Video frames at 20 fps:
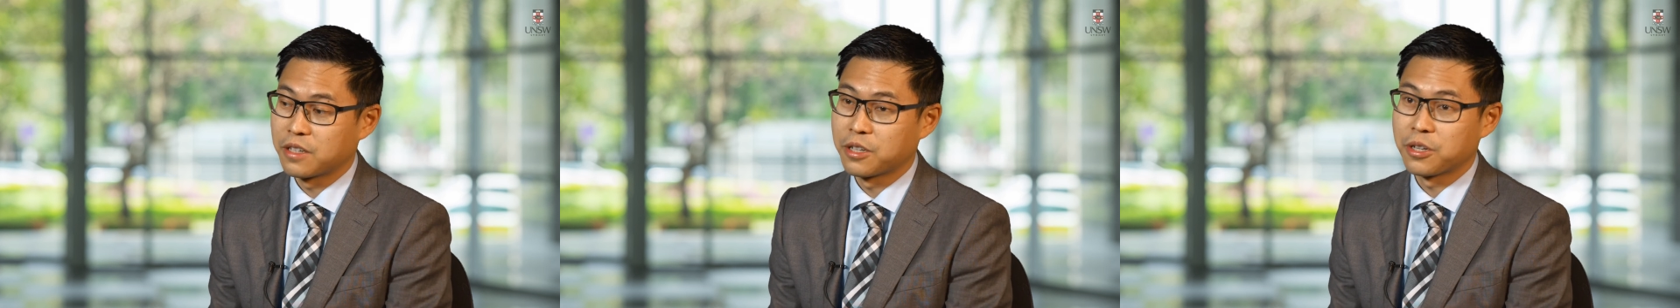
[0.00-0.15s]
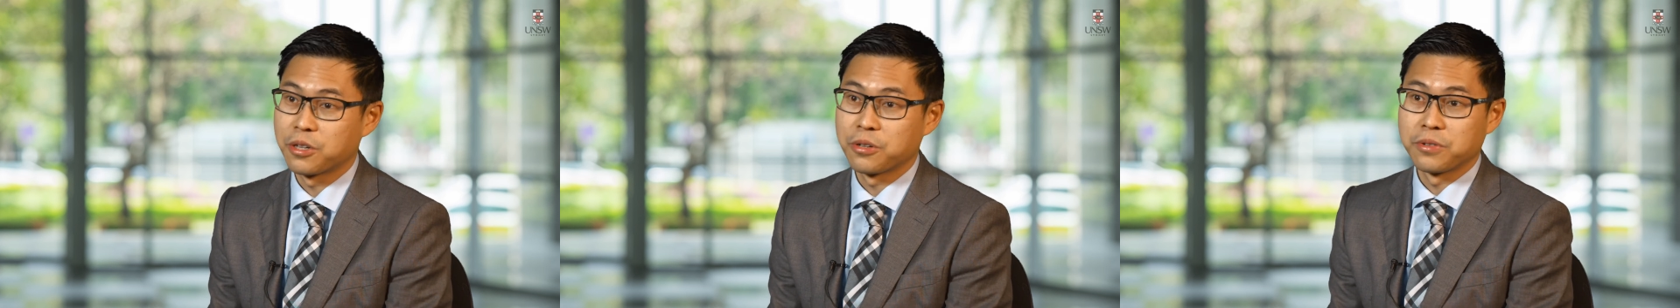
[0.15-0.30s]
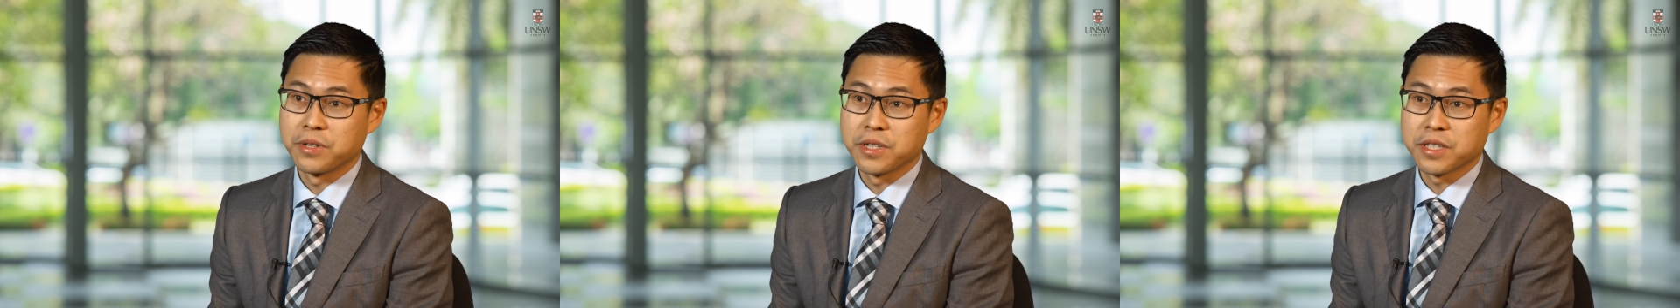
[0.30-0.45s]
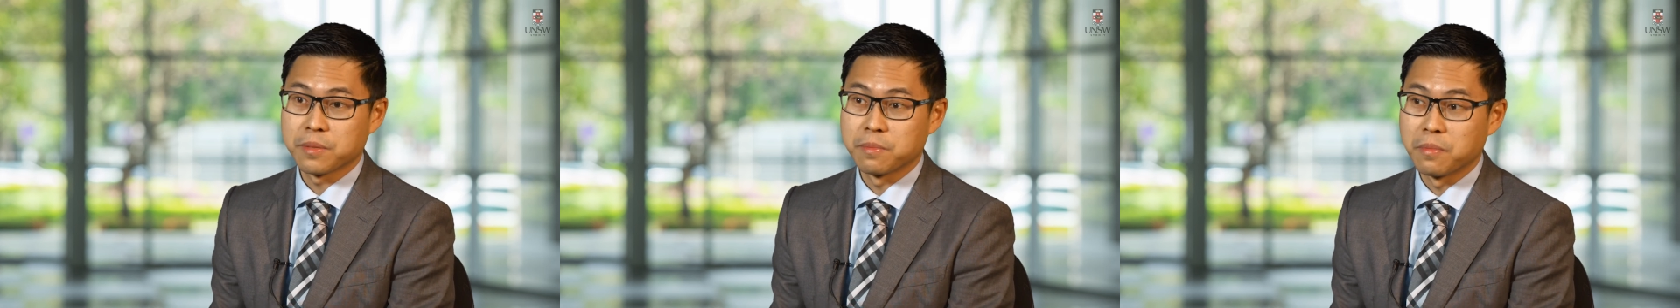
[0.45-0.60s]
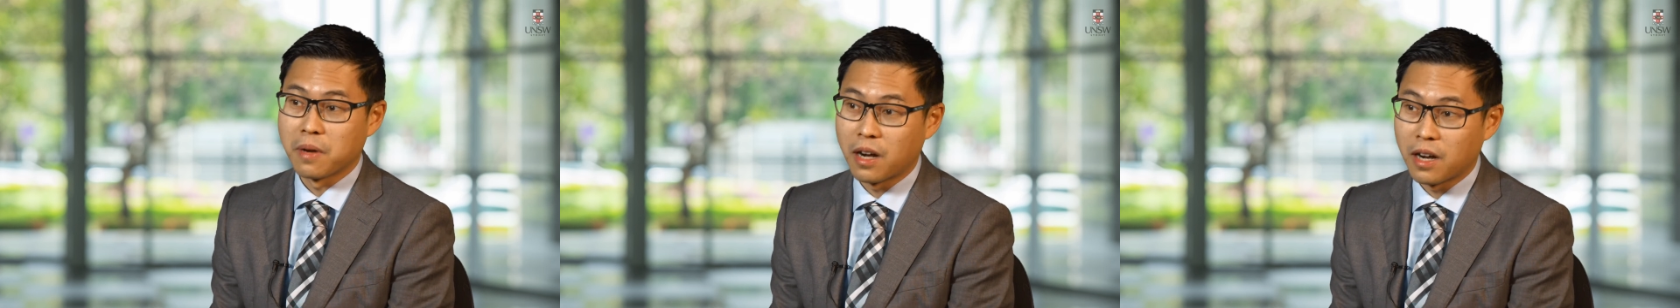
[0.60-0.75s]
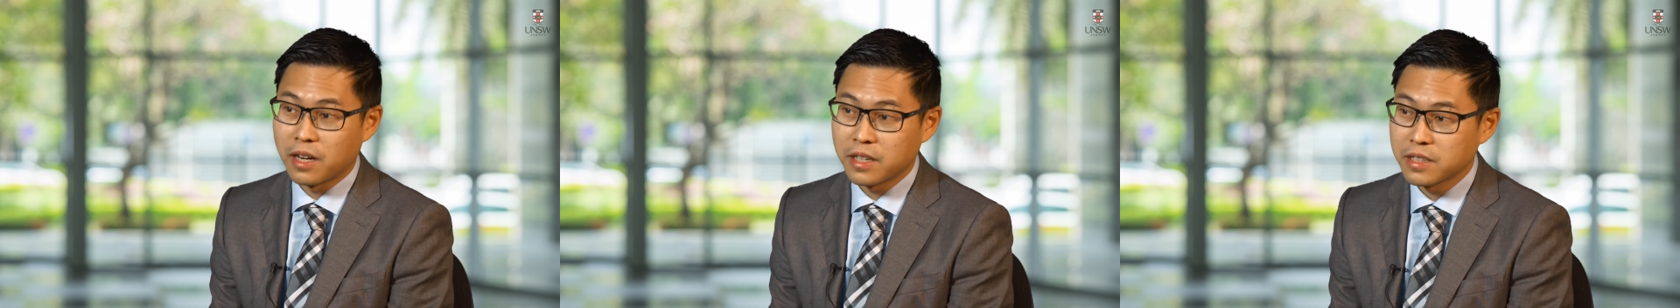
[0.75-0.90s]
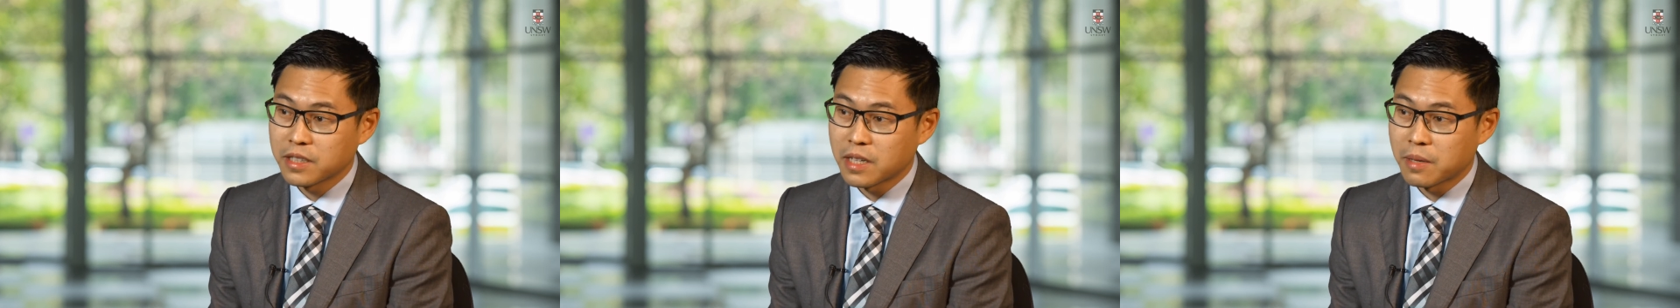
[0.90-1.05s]
curious
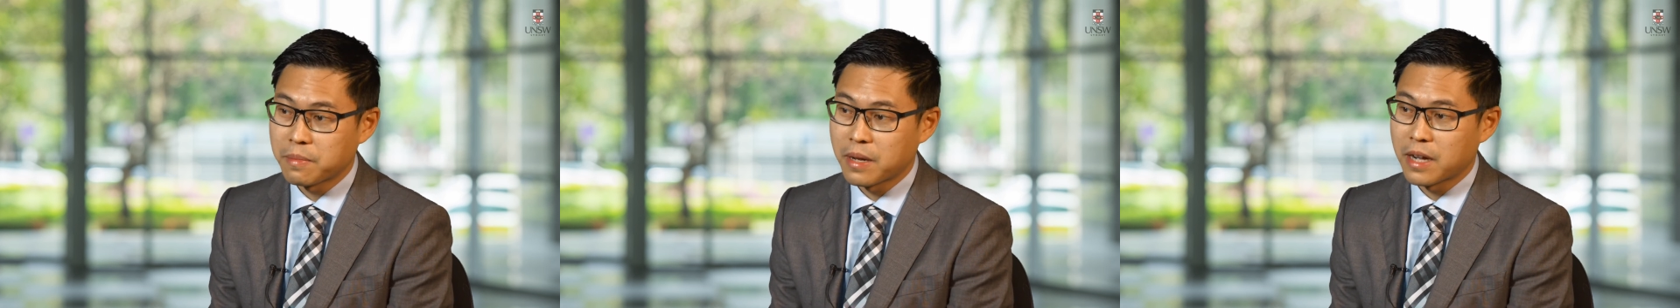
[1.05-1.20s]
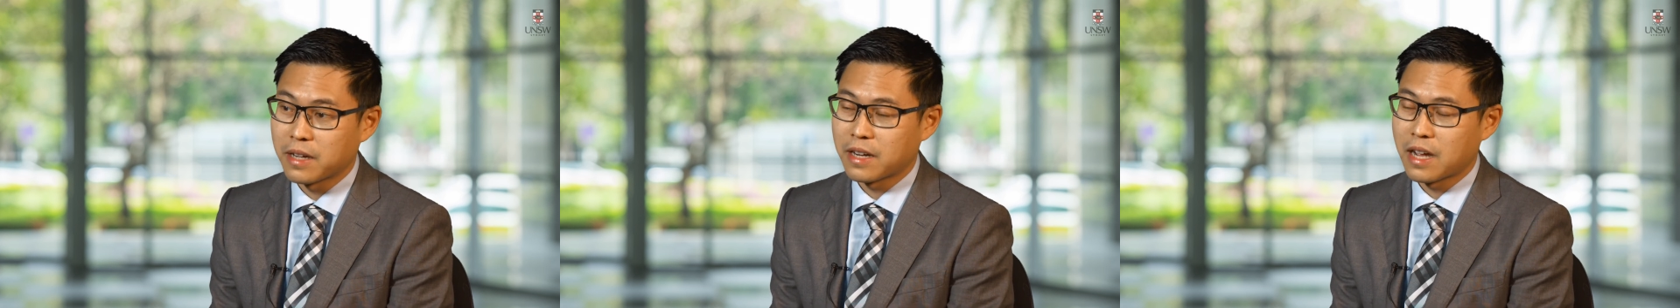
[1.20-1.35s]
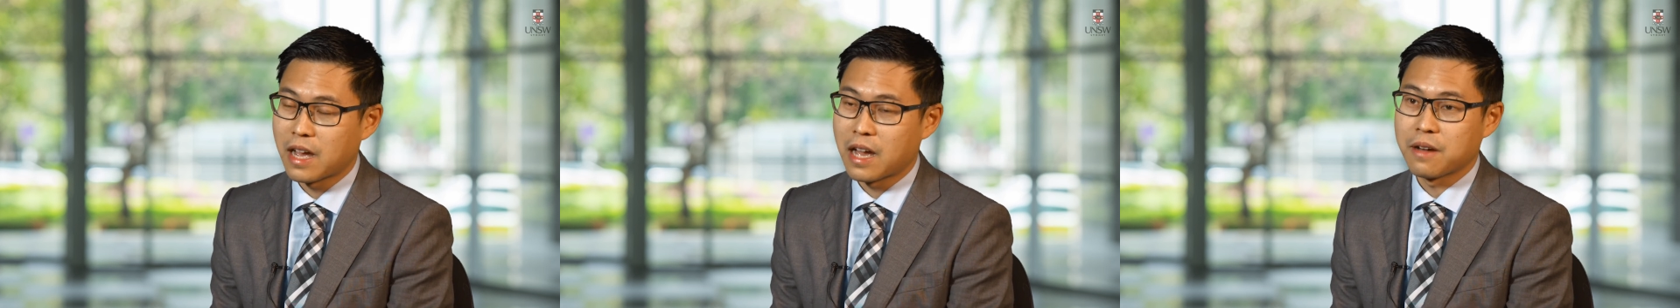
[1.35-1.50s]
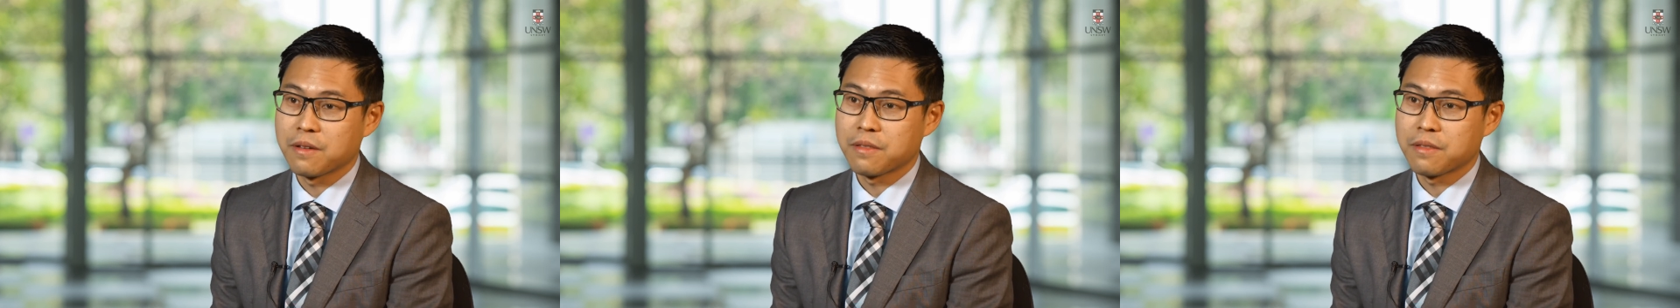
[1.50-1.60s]
mind about how